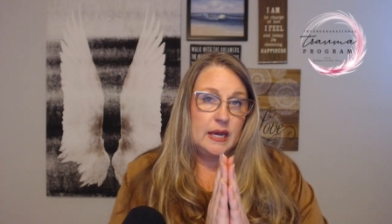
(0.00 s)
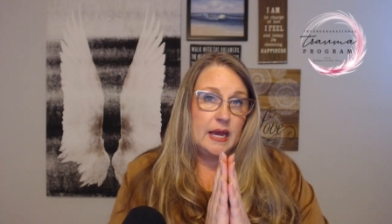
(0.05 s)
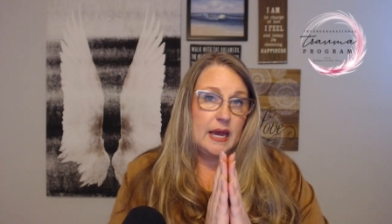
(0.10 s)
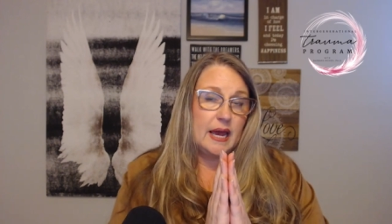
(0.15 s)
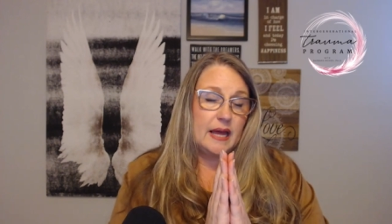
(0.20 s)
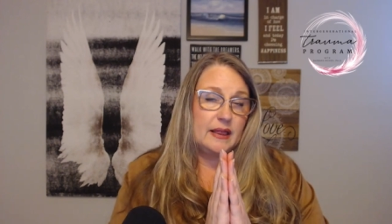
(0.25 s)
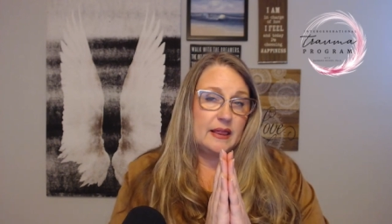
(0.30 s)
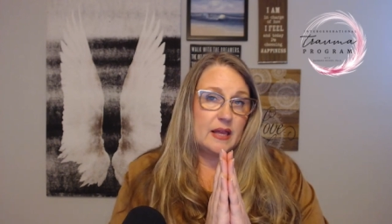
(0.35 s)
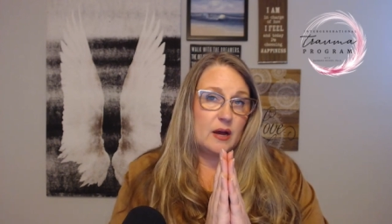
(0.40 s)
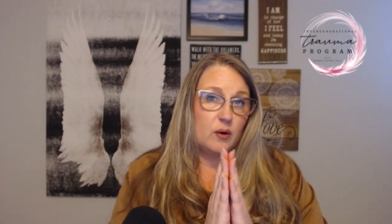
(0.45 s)

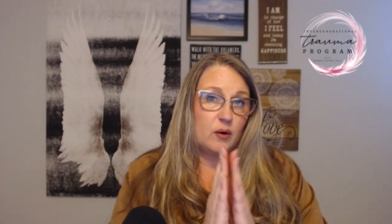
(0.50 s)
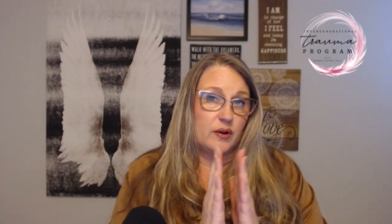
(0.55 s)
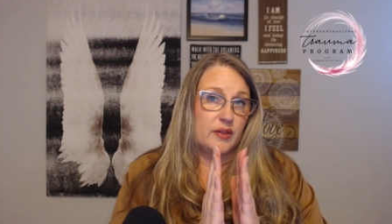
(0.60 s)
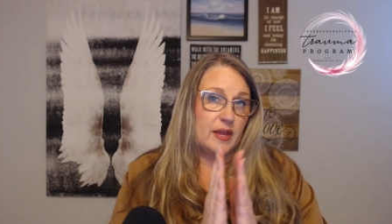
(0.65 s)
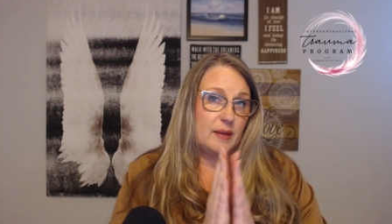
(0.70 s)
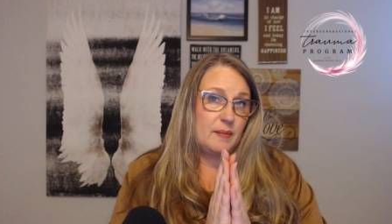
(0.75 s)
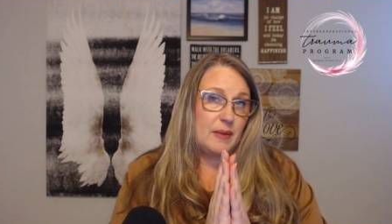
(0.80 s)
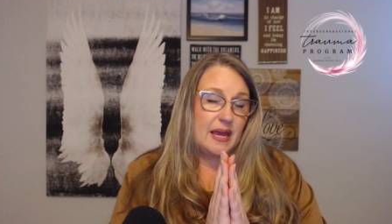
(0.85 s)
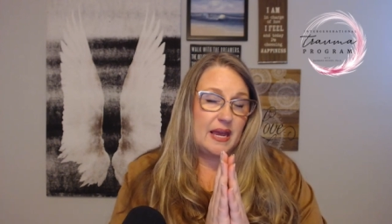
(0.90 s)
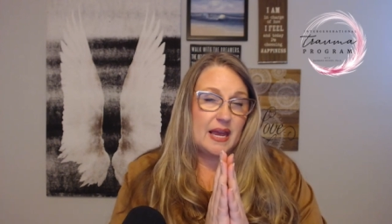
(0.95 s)
and, or they
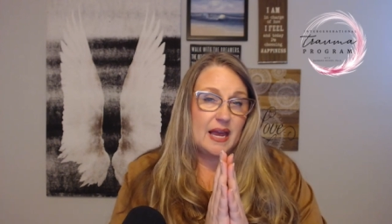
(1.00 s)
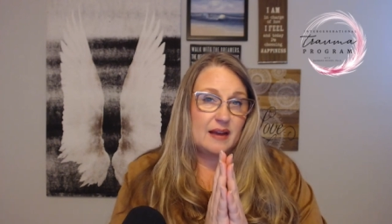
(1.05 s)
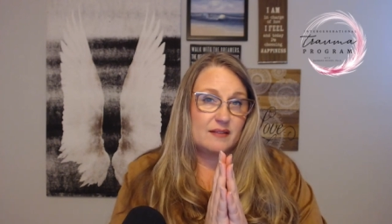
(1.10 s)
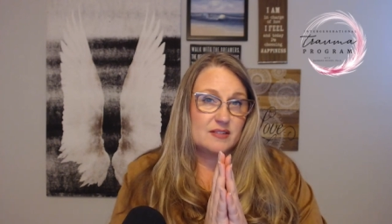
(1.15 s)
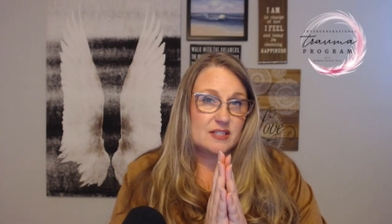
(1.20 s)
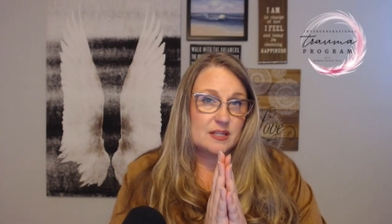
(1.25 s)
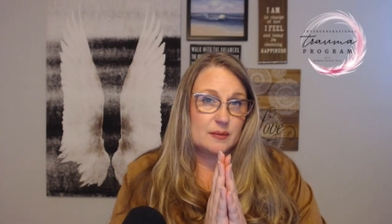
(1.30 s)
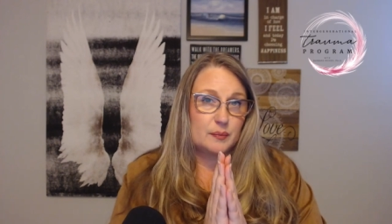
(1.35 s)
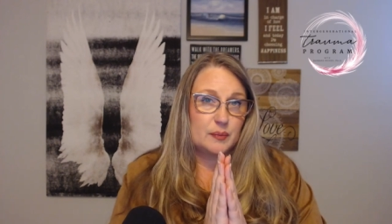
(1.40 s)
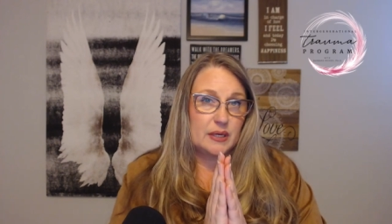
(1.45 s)
may have
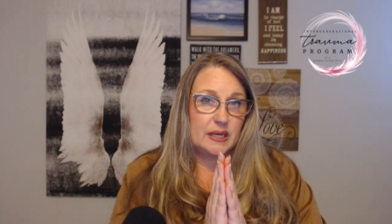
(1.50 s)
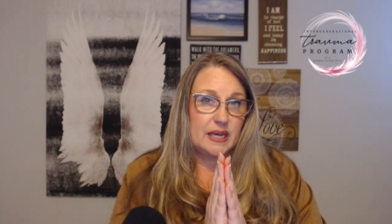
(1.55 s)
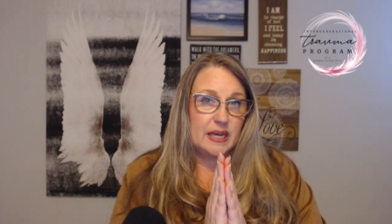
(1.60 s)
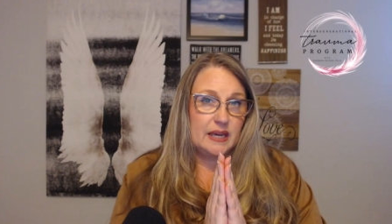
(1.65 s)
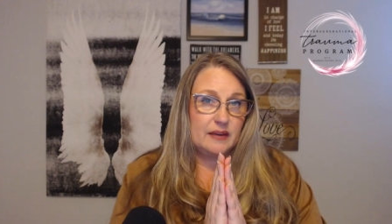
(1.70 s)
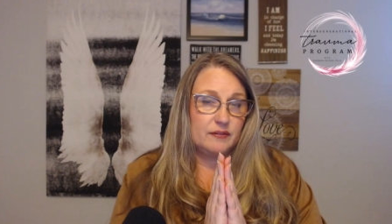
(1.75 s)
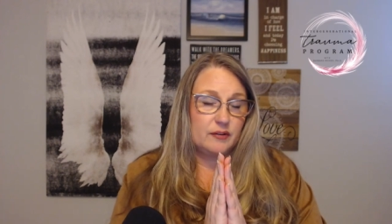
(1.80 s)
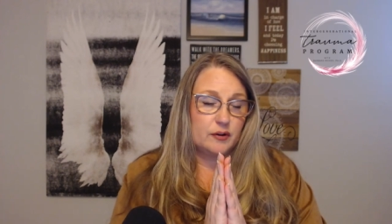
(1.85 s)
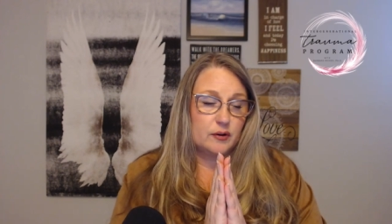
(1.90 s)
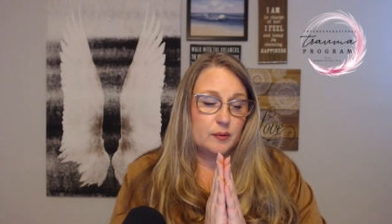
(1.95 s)
some
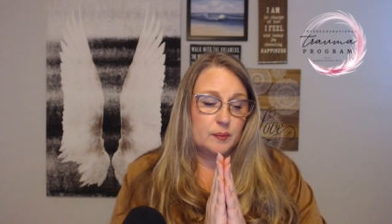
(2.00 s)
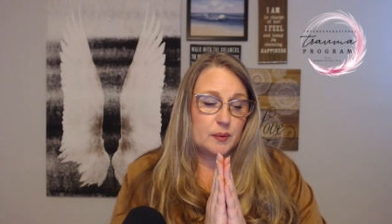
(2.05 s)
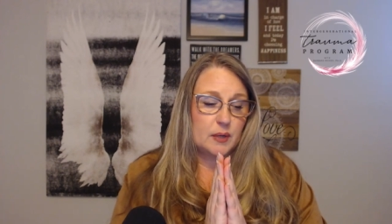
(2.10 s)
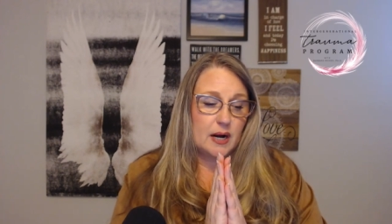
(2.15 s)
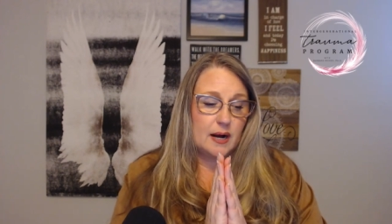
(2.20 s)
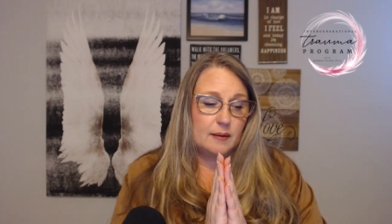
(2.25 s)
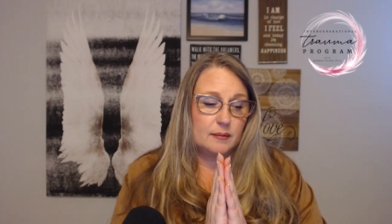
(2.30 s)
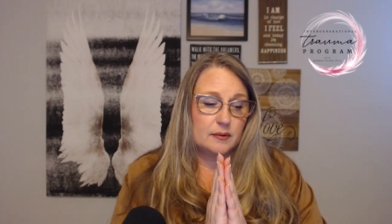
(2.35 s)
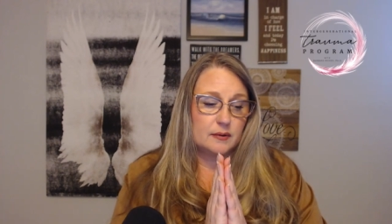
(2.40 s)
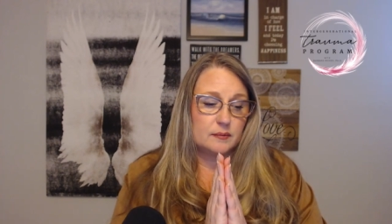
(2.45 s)
behavioral
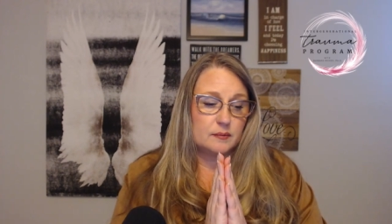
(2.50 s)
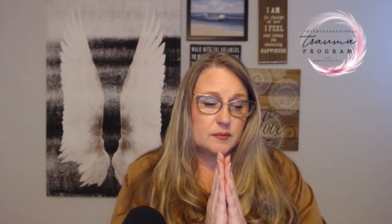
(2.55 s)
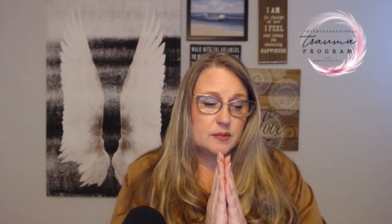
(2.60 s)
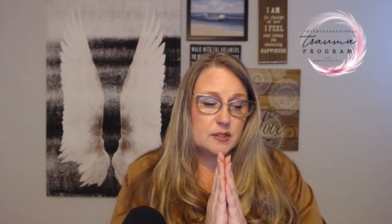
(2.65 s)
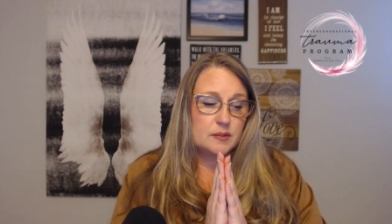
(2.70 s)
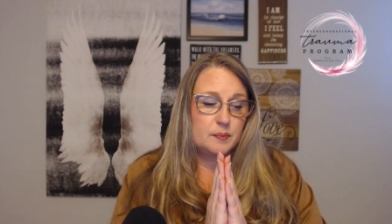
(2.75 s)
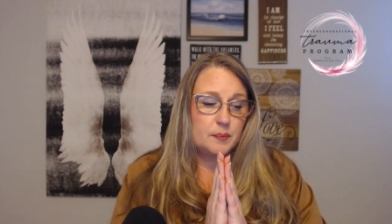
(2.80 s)
problems.